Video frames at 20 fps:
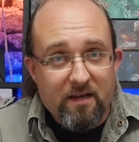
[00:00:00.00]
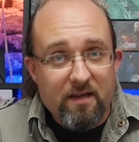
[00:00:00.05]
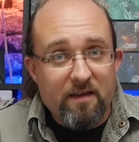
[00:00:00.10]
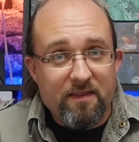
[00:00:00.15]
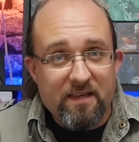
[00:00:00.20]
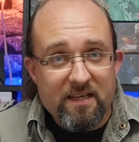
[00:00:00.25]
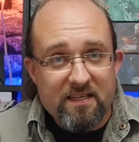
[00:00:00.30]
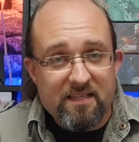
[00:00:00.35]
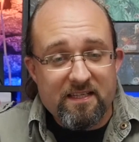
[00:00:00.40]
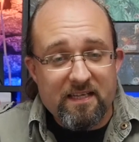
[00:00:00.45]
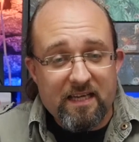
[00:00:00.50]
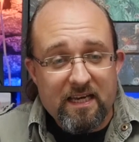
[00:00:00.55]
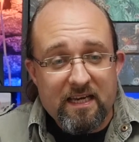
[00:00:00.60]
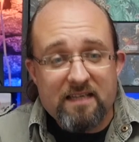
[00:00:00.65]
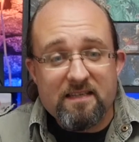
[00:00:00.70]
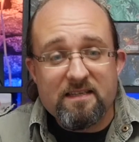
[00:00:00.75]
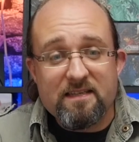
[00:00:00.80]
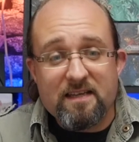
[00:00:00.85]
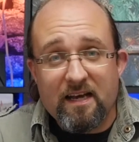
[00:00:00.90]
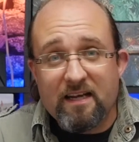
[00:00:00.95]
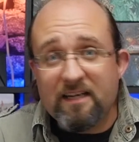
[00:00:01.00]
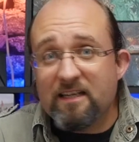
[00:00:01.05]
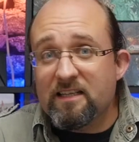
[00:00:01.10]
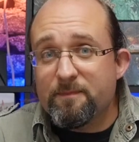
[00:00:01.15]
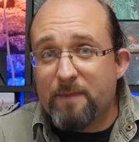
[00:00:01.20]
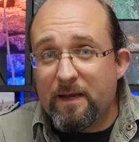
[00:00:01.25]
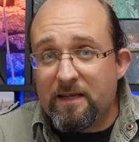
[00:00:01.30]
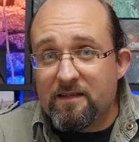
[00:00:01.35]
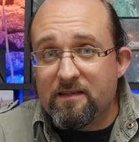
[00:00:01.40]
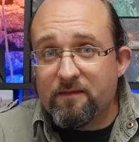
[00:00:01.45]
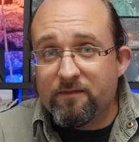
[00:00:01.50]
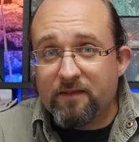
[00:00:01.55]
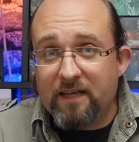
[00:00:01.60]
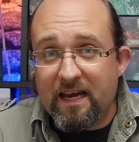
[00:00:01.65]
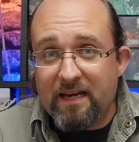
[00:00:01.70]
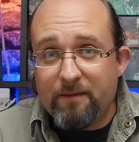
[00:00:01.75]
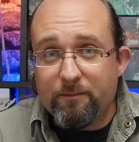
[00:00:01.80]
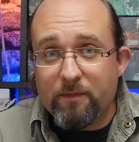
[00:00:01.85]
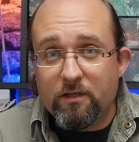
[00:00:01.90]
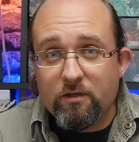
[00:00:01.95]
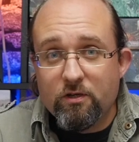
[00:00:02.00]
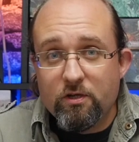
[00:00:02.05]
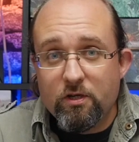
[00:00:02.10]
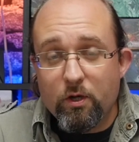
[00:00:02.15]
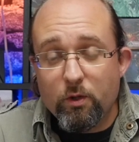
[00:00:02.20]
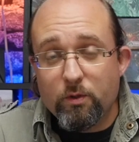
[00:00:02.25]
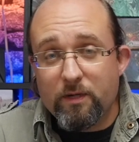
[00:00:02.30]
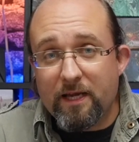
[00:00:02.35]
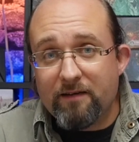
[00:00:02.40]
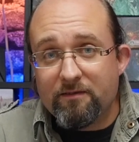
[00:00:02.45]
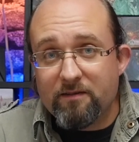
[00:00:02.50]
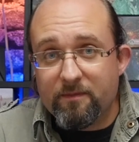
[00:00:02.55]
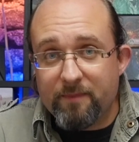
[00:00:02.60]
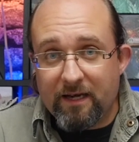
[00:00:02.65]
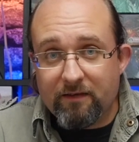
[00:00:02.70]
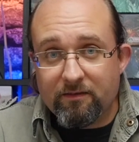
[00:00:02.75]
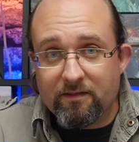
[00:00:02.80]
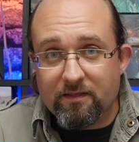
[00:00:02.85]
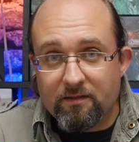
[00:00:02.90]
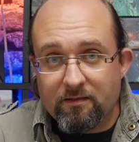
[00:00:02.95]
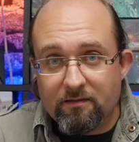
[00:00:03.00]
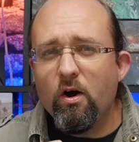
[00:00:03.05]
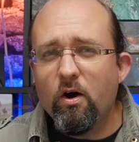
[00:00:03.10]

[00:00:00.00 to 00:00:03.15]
This is an expensive game, no doubt about it.